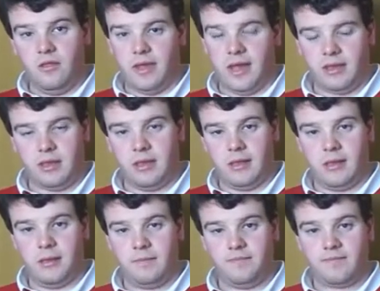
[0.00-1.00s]
that
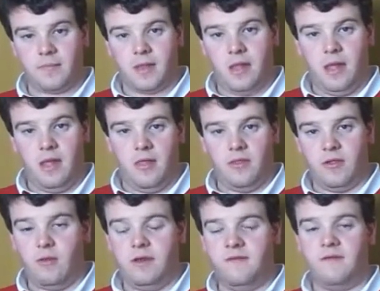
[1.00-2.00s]
the
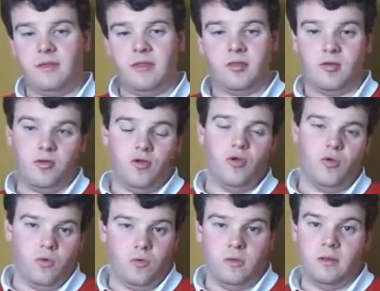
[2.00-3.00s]
only thing that's
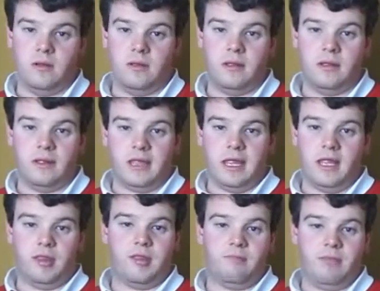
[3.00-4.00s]
new
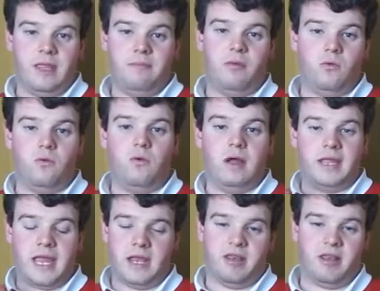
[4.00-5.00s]
is people are
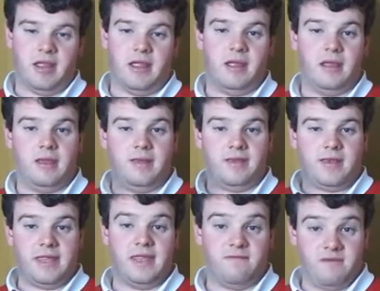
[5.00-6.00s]
getting
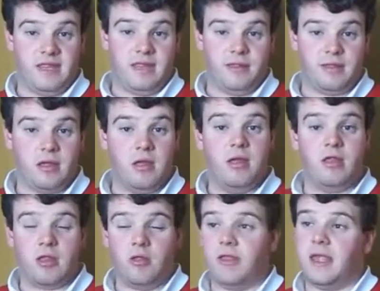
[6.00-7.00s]
TVs
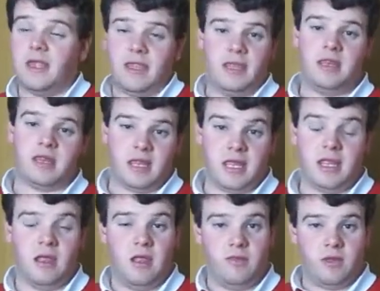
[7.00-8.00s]
so they can
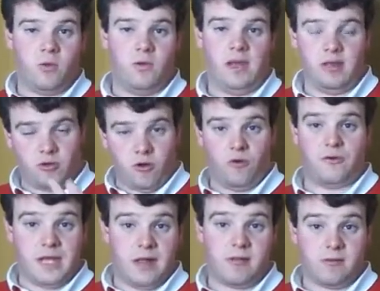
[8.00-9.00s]
see the Queen's
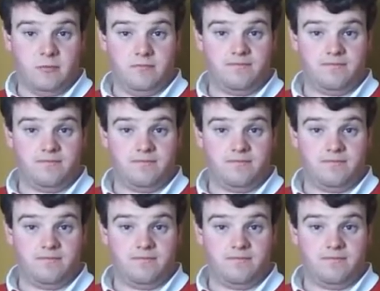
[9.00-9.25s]
coronation.